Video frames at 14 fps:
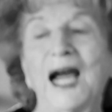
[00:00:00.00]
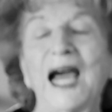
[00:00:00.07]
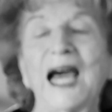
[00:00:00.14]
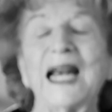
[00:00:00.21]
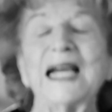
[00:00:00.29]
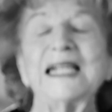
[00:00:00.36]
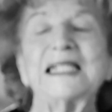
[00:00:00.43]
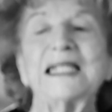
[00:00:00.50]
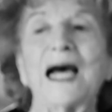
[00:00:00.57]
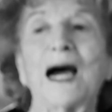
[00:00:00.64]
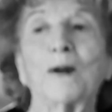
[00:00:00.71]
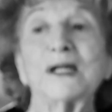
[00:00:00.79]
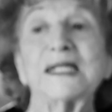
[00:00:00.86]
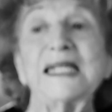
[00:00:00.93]
And I
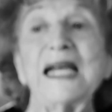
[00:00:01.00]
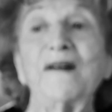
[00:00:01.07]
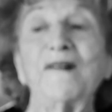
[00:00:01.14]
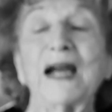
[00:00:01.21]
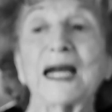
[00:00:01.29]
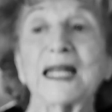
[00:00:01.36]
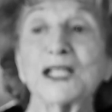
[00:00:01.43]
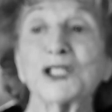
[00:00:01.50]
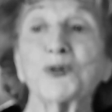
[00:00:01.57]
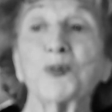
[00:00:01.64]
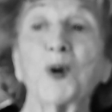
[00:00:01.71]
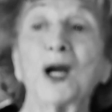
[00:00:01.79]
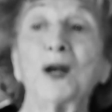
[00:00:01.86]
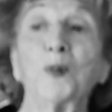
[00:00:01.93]
was staring at this
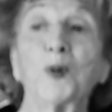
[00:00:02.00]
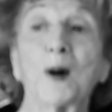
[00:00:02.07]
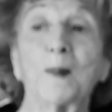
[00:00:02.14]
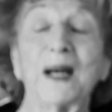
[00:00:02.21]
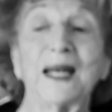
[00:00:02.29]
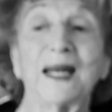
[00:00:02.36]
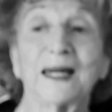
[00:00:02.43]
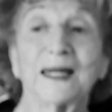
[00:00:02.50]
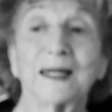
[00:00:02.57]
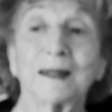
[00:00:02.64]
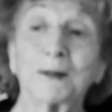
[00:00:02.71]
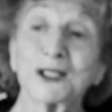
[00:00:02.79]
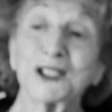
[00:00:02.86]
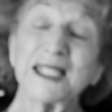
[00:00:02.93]
one woman.
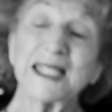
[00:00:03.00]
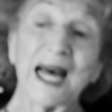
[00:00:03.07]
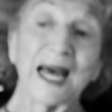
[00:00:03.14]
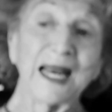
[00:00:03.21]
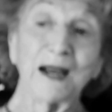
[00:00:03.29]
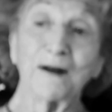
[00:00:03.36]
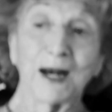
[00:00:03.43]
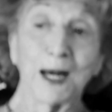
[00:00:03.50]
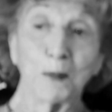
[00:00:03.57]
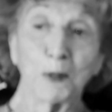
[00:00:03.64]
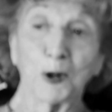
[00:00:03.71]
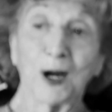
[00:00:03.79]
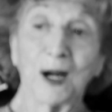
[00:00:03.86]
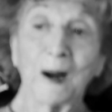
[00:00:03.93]
Well, she's not here
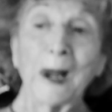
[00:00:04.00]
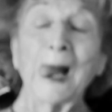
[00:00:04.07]
anymore.